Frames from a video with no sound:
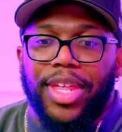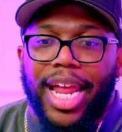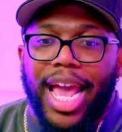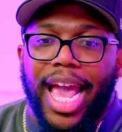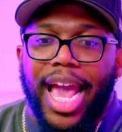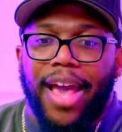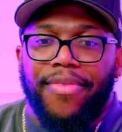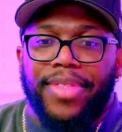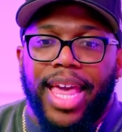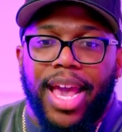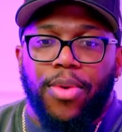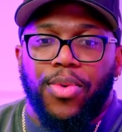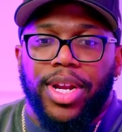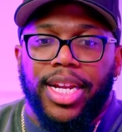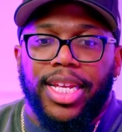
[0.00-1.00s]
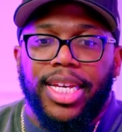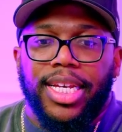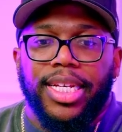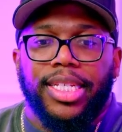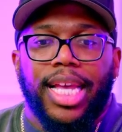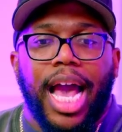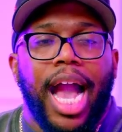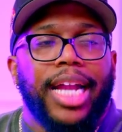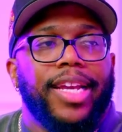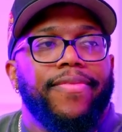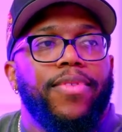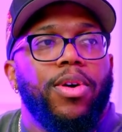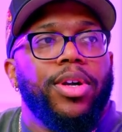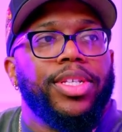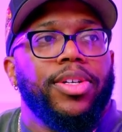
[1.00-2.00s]
that I have that where it is, I can
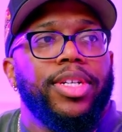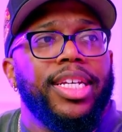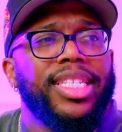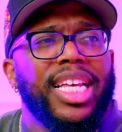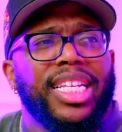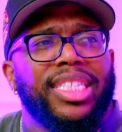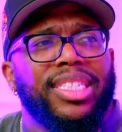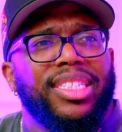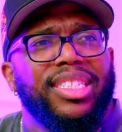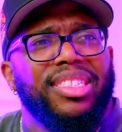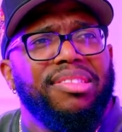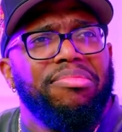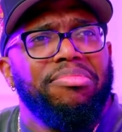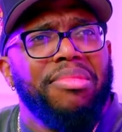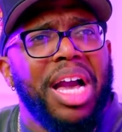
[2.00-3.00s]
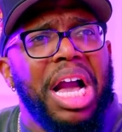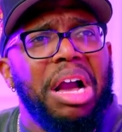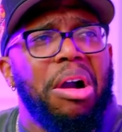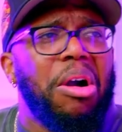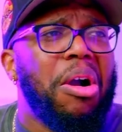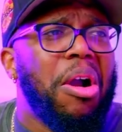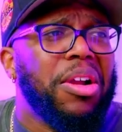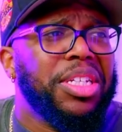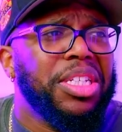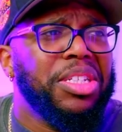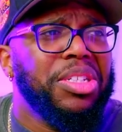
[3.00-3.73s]
focus on this. That's not hard to